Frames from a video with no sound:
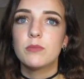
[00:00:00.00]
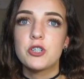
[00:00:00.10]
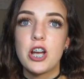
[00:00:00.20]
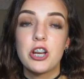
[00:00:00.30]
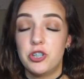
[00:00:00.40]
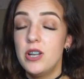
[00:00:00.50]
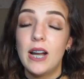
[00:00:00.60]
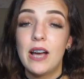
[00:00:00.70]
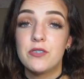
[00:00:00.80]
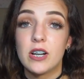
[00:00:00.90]
which I should
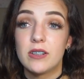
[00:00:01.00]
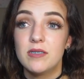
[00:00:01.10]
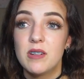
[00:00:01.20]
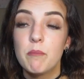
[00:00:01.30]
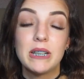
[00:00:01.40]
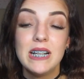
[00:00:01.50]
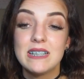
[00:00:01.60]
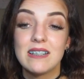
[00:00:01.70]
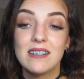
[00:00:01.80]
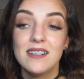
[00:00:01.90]
not have done, but I
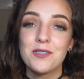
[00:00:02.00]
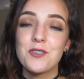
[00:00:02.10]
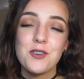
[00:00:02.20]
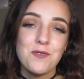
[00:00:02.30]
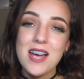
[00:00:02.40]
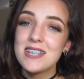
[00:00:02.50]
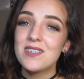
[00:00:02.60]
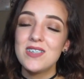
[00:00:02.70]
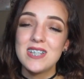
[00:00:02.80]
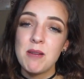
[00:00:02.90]
did. For the rest
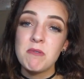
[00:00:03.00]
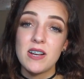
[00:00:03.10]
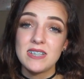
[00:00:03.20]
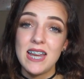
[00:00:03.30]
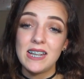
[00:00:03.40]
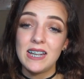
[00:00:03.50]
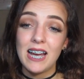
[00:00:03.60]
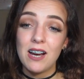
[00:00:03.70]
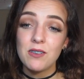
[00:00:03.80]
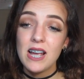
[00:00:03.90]
of the time of us hanging
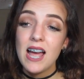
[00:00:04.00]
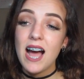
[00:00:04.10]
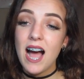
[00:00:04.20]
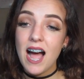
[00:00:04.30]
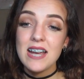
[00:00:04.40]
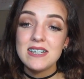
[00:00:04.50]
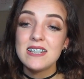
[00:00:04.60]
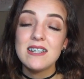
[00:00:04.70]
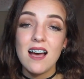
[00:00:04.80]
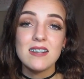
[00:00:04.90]
out, I
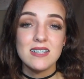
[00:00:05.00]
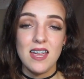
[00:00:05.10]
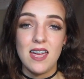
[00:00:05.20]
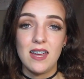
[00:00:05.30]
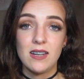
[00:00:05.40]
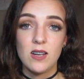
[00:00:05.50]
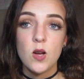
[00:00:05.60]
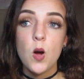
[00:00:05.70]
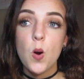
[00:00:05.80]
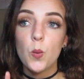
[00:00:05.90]
did not say
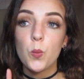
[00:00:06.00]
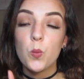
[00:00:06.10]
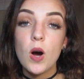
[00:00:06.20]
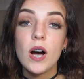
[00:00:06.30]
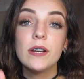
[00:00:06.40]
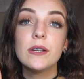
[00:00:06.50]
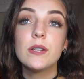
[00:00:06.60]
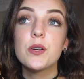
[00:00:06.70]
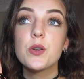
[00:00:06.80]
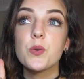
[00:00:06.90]
one
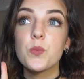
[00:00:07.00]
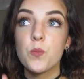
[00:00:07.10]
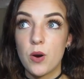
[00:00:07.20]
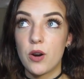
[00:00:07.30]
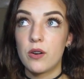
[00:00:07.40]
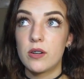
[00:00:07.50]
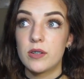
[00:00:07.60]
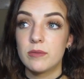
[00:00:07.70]
word.